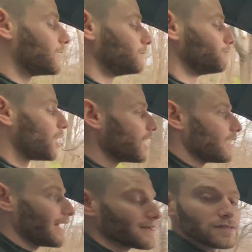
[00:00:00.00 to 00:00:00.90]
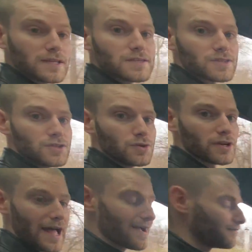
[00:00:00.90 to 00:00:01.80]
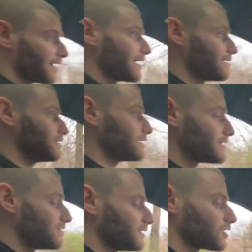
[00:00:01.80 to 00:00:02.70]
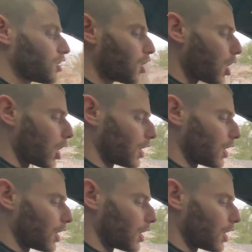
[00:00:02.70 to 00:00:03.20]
but at least you could have that in the car.